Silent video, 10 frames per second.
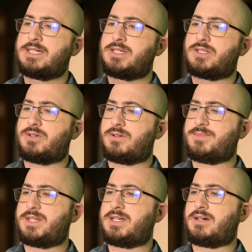So I'm
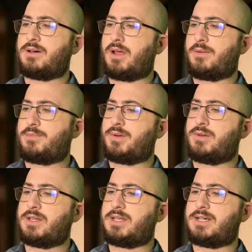gonna
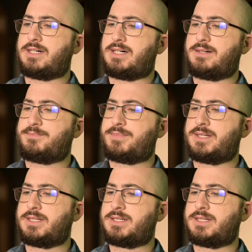pull it up,